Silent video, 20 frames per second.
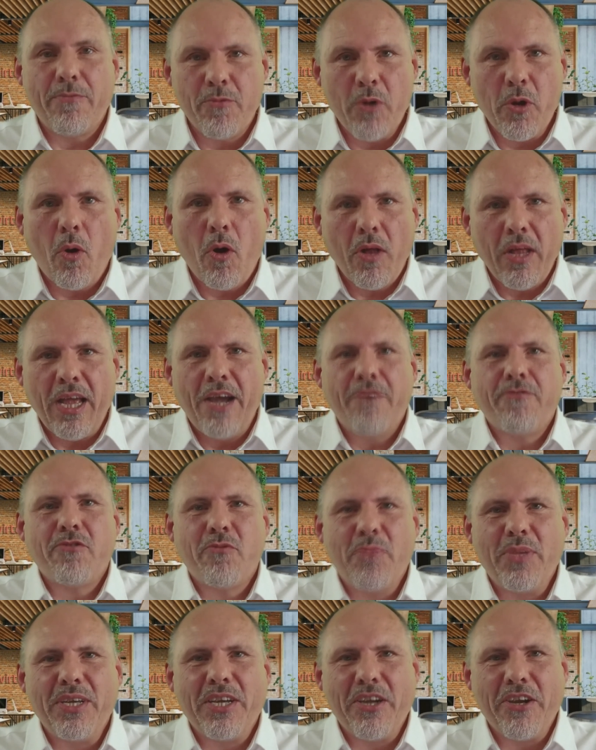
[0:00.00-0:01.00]
We all have to
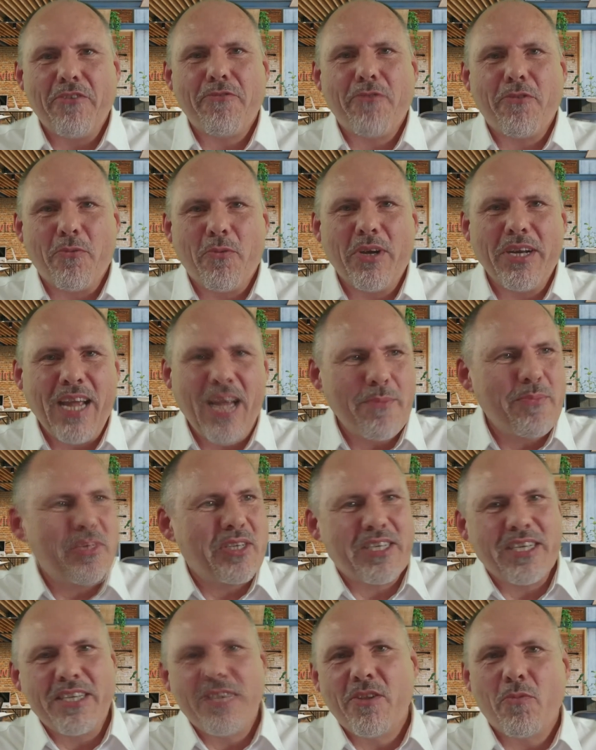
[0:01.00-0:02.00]
be careful what
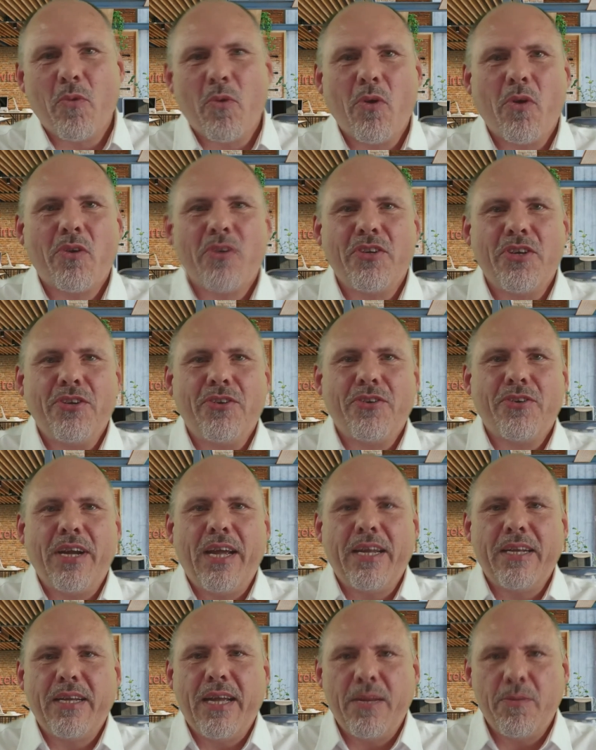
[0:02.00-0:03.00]
happens in the world here.
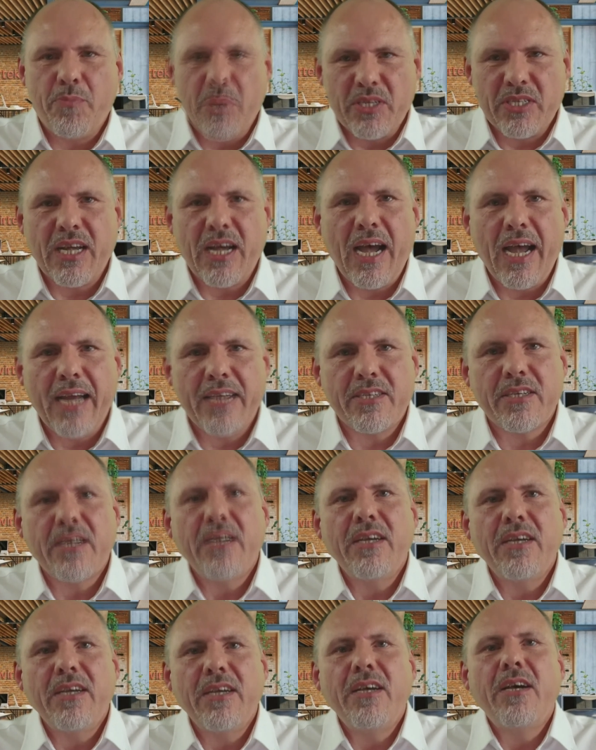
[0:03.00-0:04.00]
And besides,
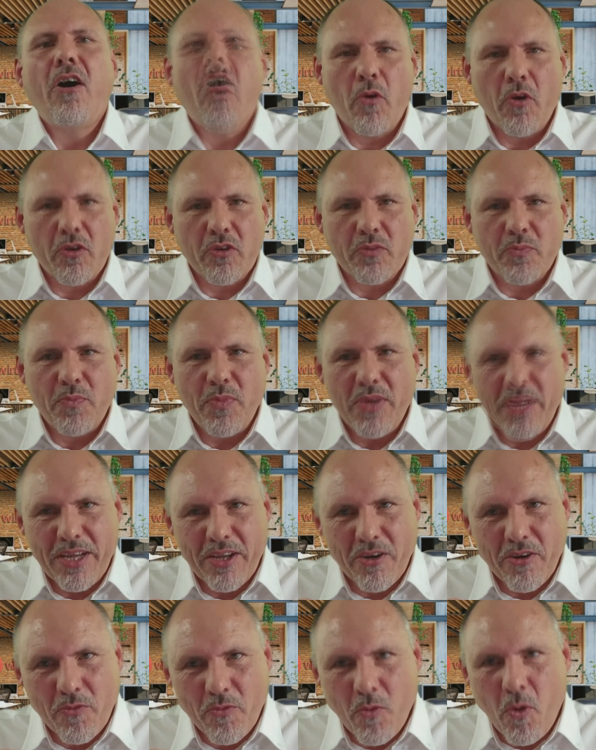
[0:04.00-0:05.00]
of course,
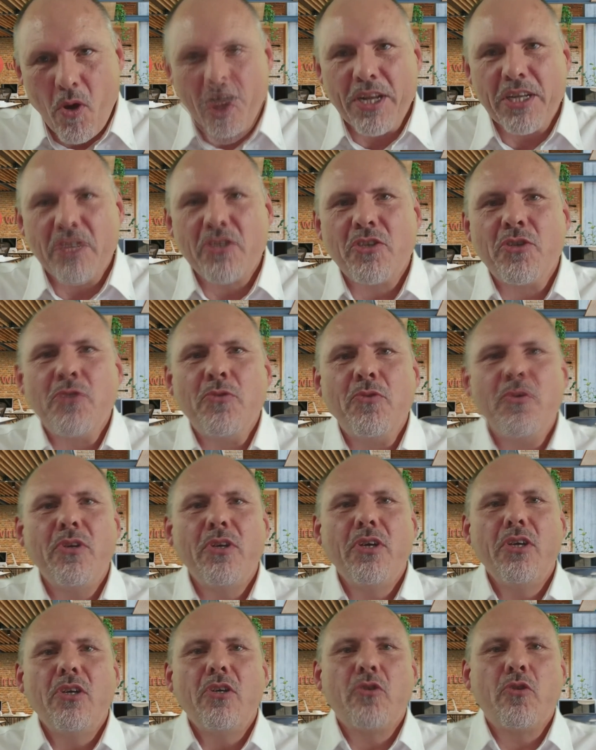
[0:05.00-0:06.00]
wanting to
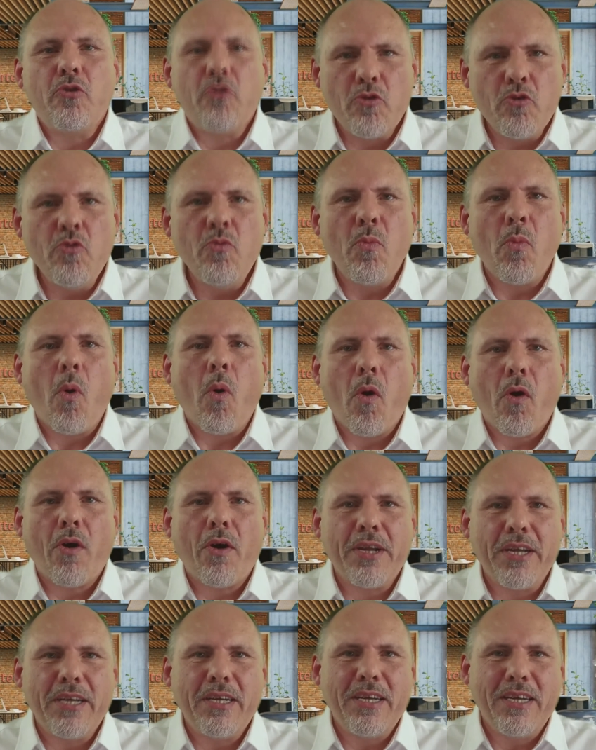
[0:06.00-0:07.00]
do
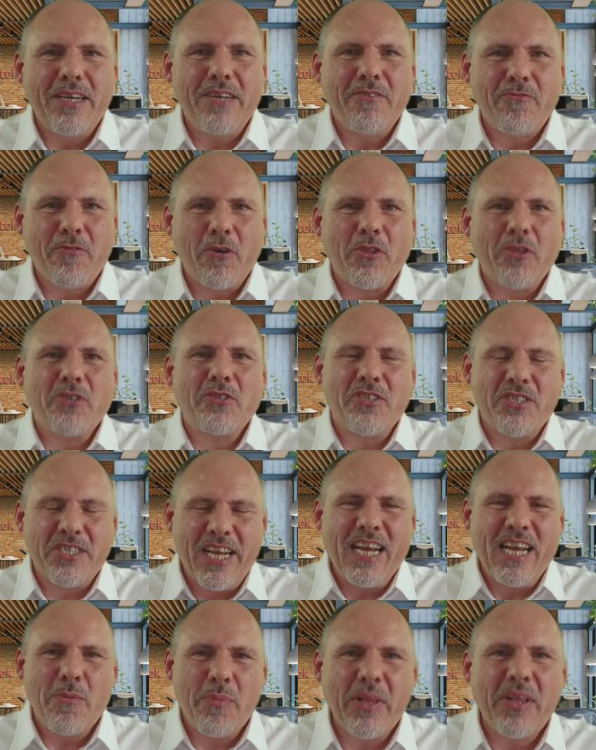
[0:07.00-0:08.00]
more for the
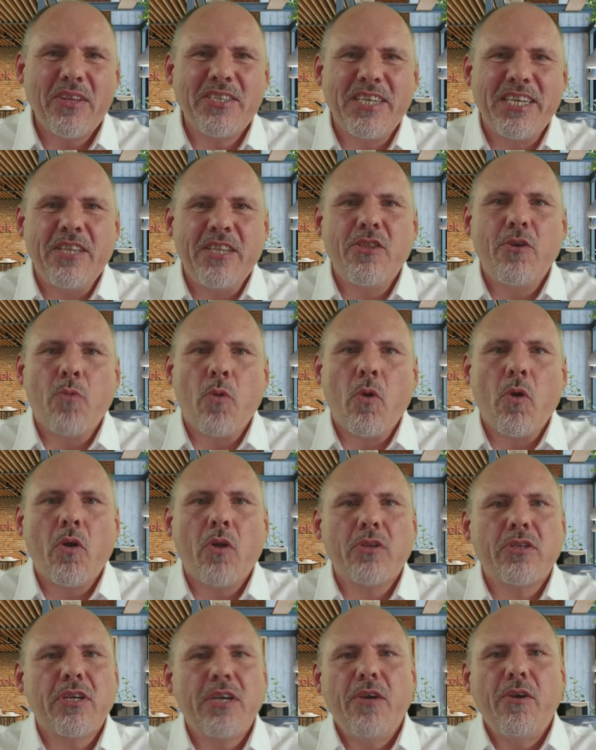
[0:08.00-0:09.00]
sustainability in the
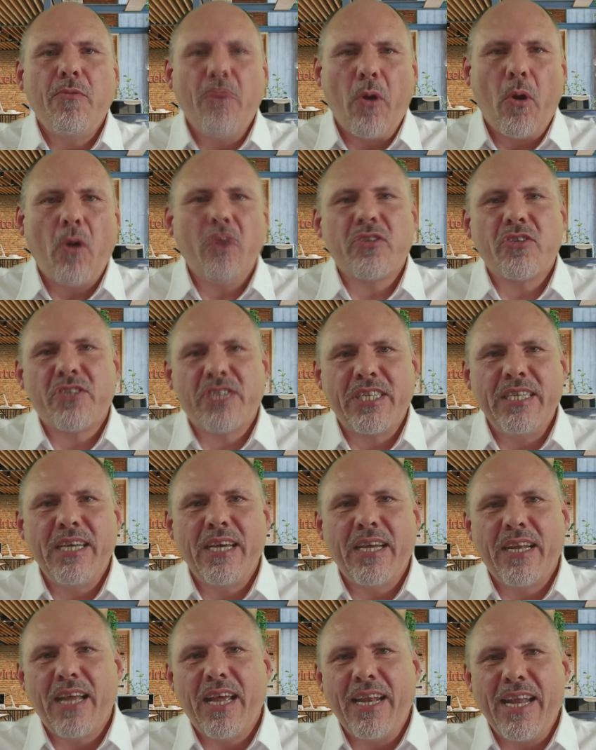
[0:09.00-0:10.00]
world, we also see
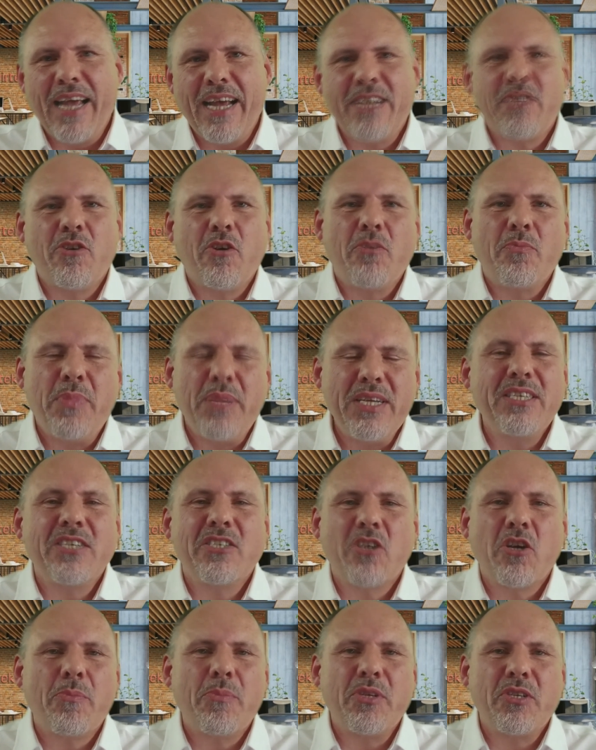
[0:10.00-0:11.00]
an actual
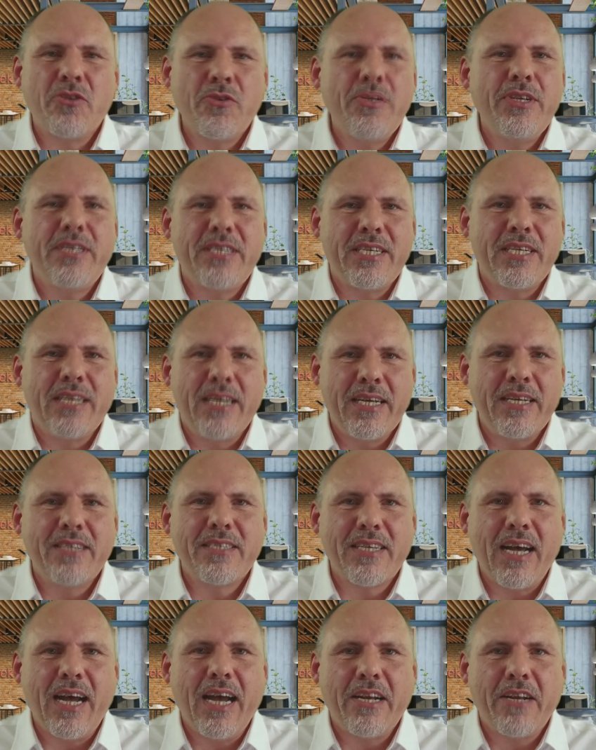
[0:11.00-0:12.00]
business opportunity
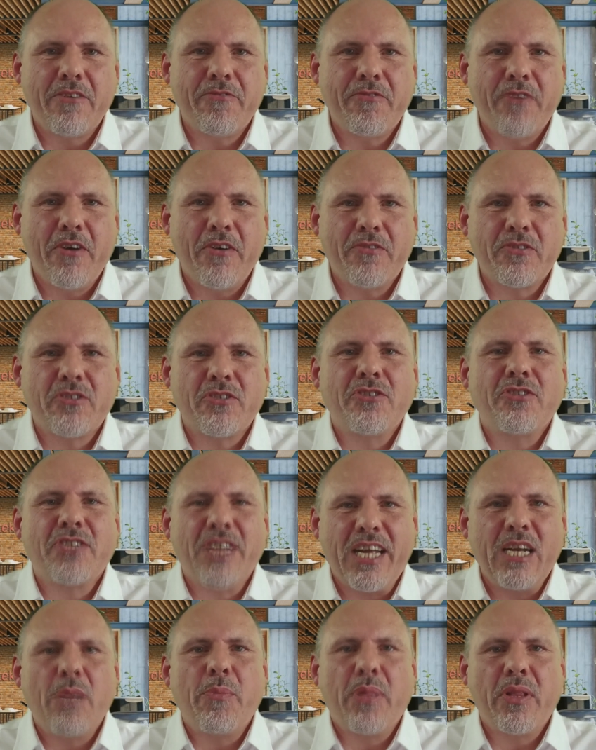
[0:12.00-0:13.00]
inside of
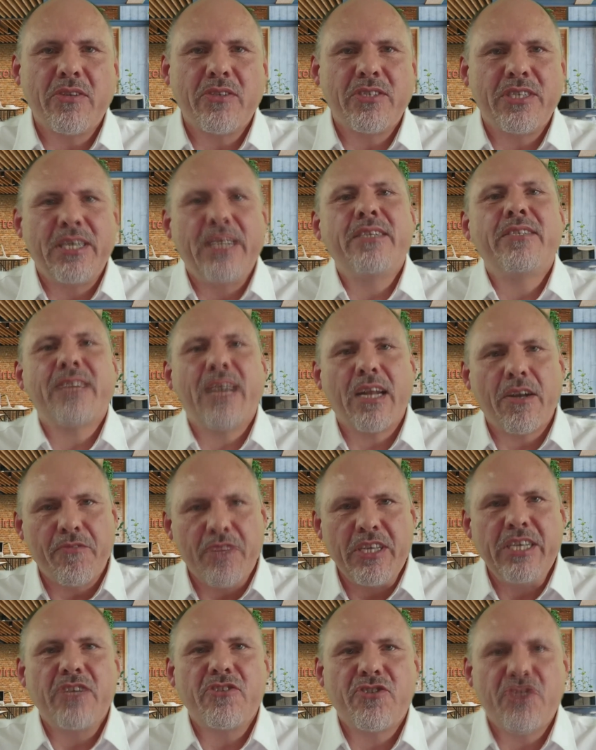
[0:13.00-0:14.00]
sustainability, inside of
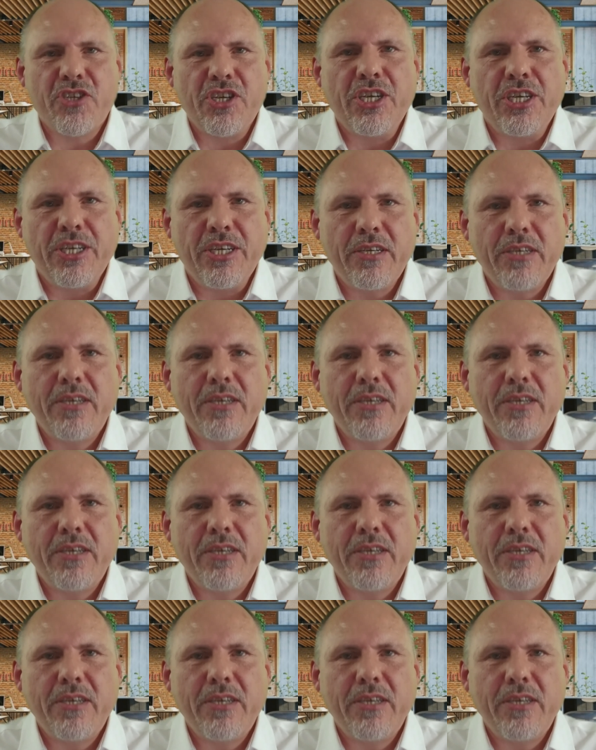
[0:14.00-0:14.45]
ESG.